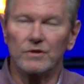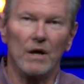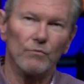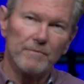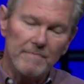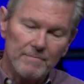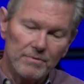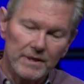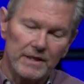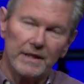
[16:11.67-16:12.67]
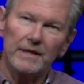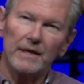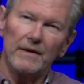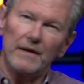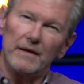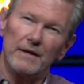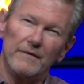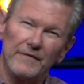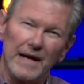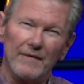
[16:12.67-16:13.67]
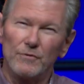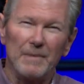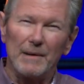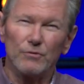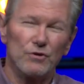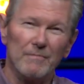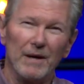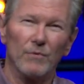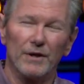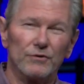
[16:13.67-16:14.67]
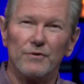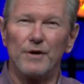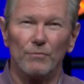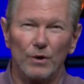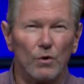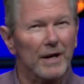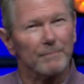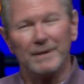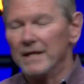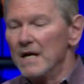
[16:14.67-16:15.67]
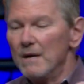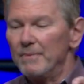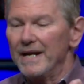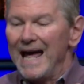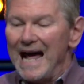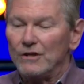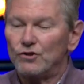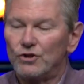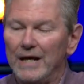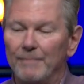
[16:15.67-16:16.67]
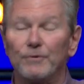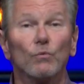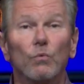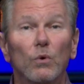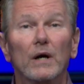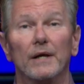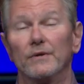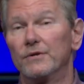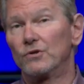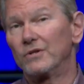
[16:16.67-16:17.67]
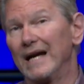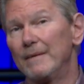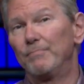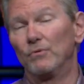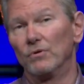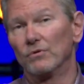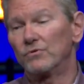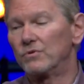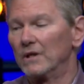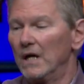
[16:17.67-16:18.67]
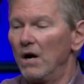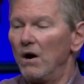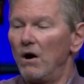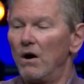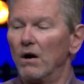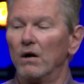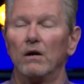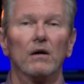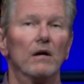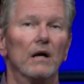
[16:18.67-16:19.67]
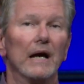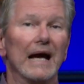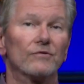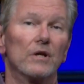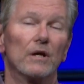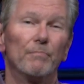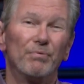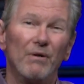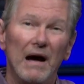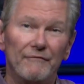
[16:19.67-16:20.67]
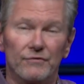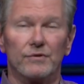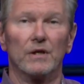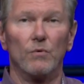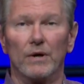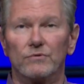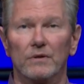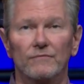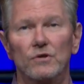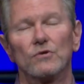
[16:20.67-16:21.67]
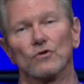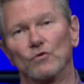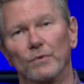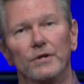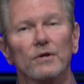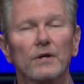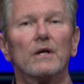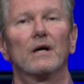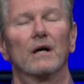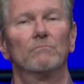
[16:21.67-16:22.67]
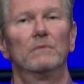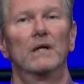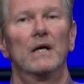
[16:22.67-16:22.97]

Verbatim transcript: Now remember again, and if you have your Bibles, you might want to turn there real quick, but, but Acts chapter 1, the disciples are asking a prophecy question of Jesus. When are you going to come?